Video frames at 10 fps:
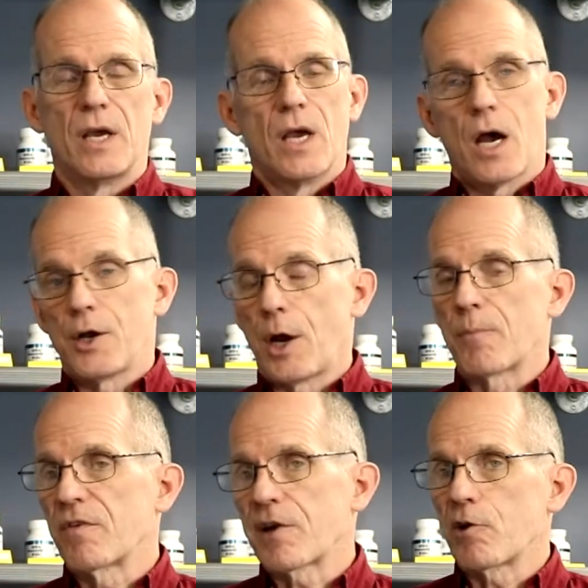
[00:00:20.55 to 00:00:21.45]
a
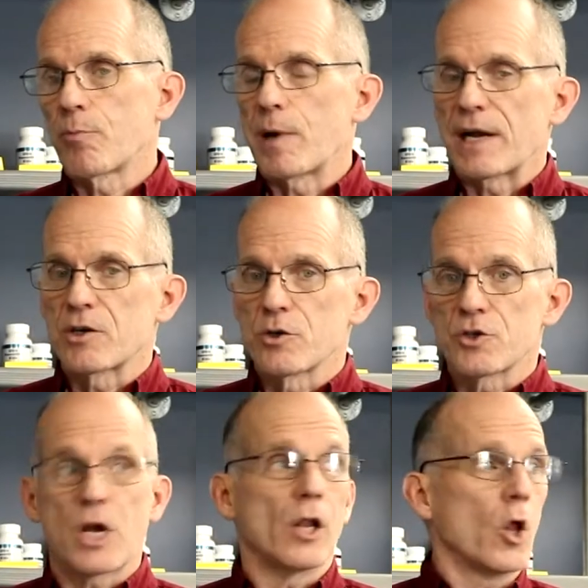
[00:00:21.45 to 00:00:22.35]
number of
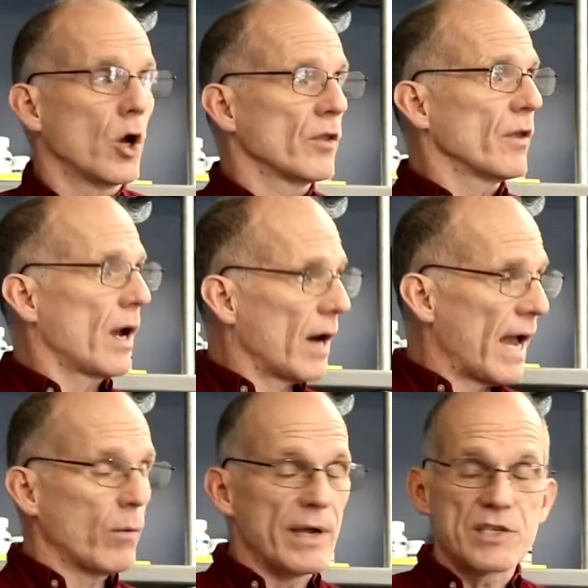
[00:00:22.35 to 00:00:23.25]
chiropractors along the
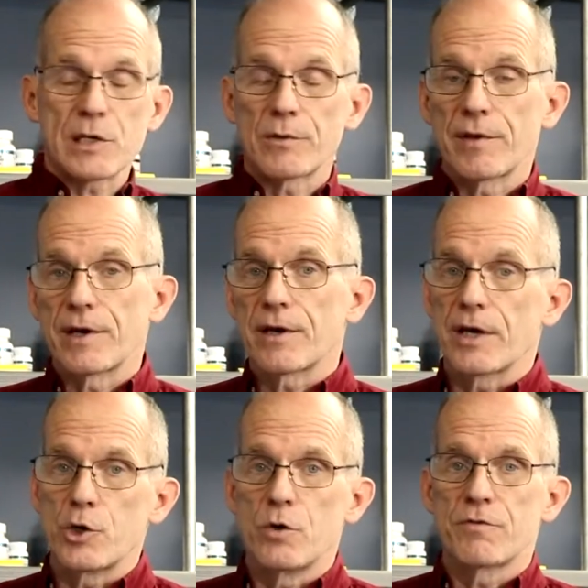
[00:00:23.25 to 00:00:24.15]
highways out there,
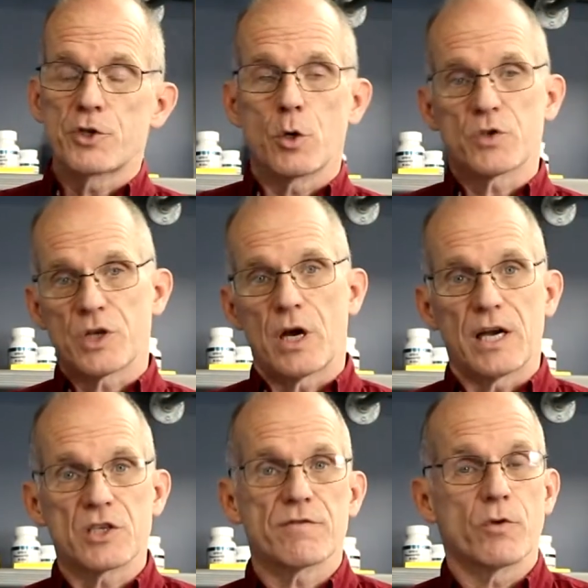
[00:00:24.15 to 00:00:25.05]
and you've chosen
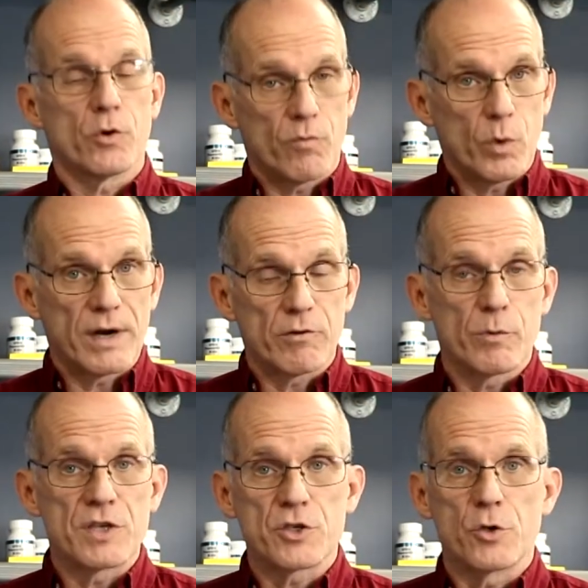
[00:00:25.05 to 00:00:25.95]
us for whatever
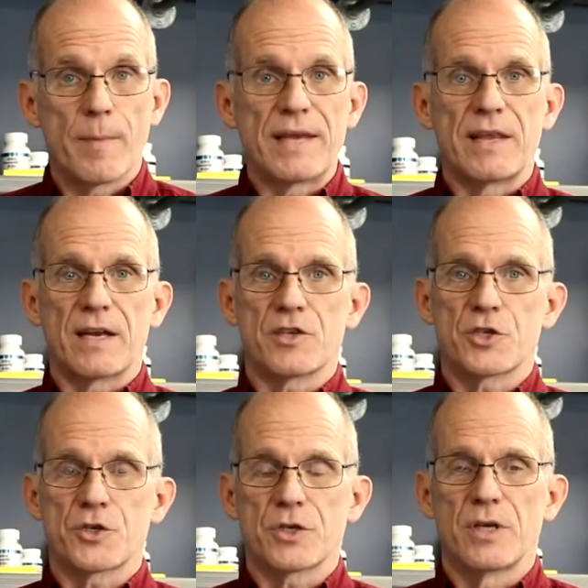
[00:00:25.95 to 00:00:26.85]
reason you made that
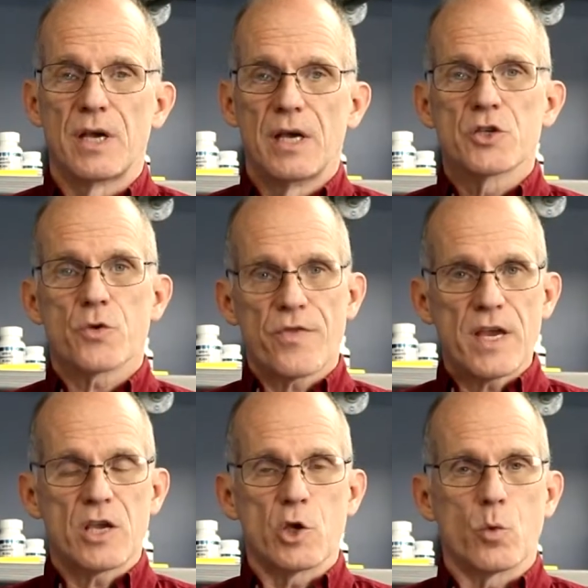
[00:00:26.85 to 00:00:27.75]
decision. So
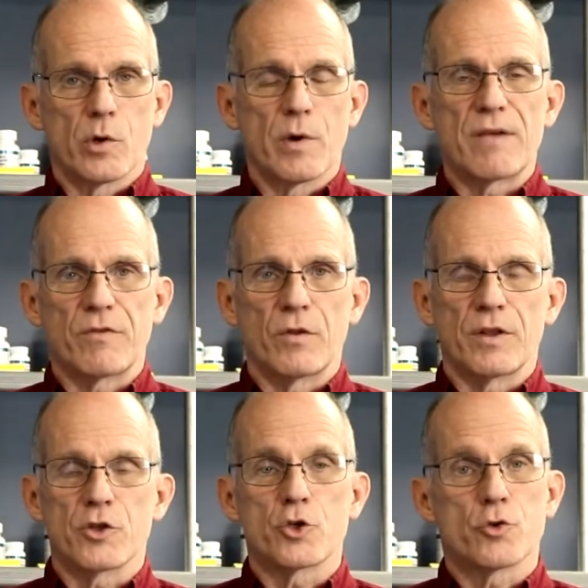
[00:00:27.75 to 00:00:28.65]
thank you. We're grateful
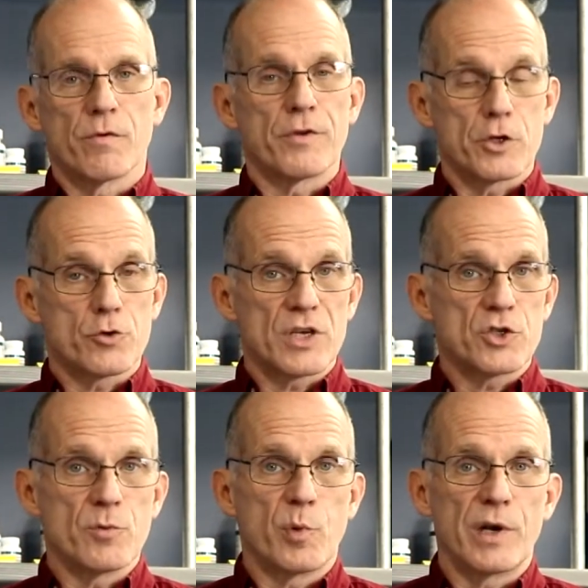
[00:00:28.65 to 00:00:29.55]
for the trust
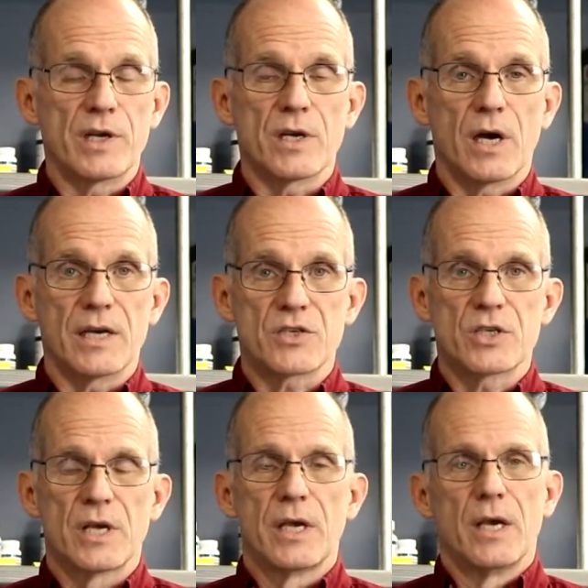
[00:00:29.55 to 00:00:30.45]
you put into
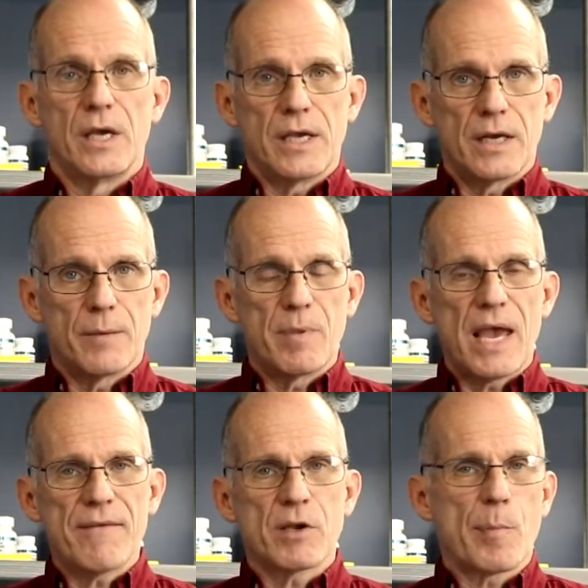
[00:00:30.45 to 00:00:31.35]
us in
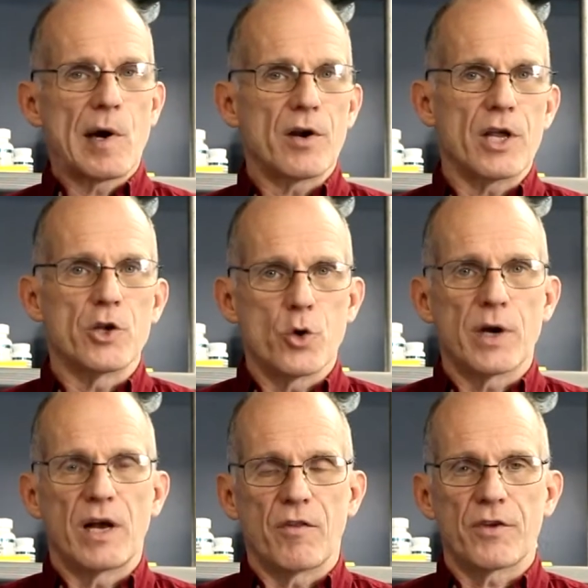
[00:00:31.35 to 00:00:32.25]
having a part in your
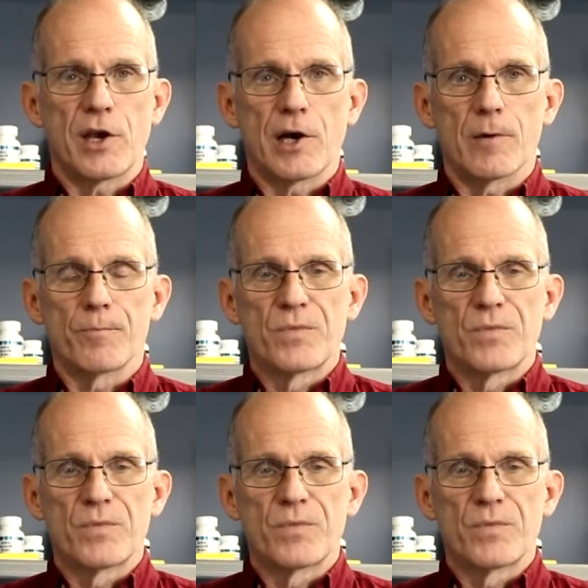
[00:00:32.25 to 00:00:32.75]
health care.